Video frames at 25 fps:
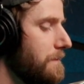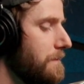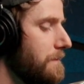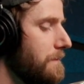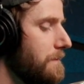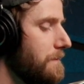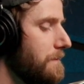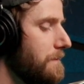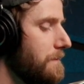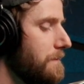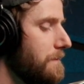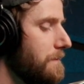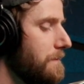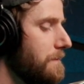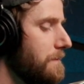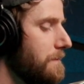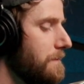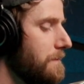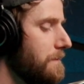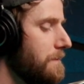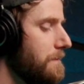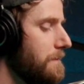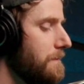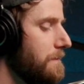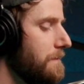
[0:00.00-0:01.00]

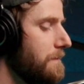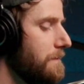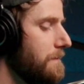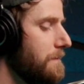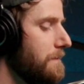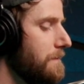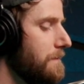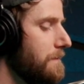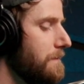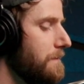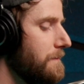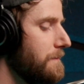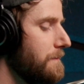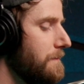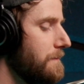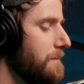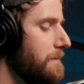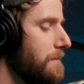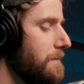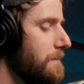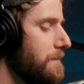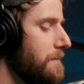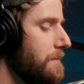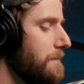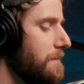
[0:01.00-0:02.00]

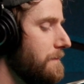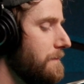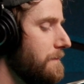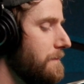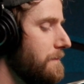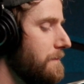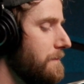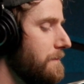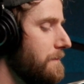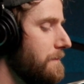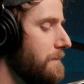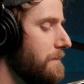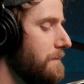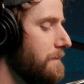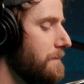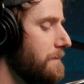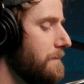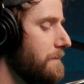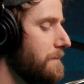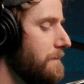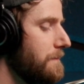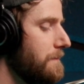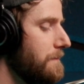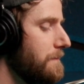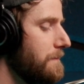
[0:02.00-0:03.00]

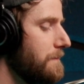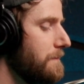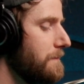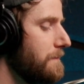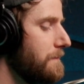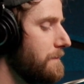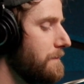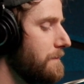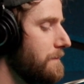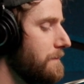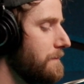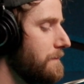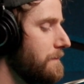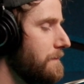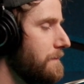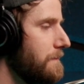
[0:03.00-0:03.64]
[no speech]